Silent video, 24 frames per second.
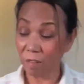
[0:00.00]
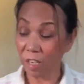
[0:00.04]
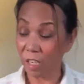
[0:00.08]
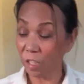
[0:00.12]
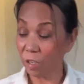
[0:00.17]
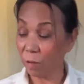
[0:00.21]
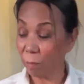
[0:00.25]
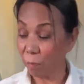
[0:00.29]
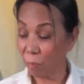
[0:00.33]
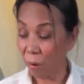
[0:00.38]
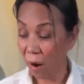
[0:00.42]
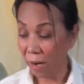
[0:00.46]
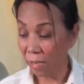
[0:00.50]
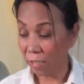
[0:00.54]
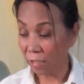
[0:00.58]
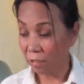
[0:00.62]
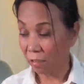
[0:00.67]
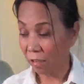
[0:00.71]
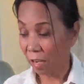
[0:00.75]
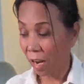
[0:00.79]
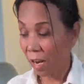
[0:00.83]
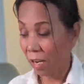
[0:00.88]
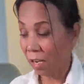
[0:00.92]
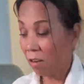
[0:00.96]
with your price.
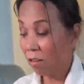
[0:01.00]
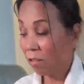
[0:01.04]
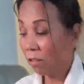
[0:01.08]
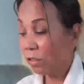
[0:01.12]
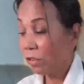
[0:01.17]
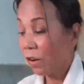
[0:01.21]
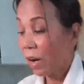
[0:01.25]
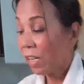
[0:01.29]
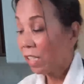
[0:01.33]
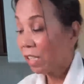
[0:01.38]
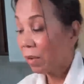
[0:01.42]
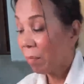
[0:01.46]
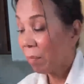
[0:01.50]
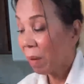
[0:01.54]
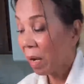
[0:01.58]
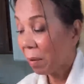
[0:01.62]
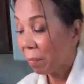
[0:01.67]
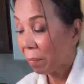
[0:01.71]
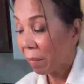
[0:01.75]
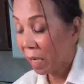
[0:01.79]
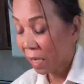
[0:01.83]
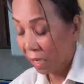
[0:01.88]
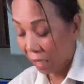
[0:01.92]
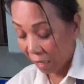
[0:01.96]
Okay, don't try to
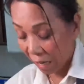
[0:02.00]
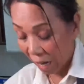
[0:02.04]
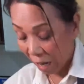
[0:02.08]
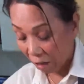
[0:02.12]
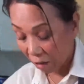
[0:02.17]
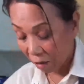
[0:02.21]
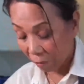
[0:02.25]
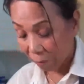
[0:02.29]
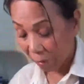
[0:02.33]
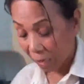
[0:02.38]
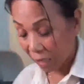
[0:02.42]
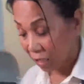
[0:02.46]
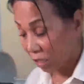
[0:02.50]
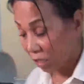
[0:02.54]
make money out of my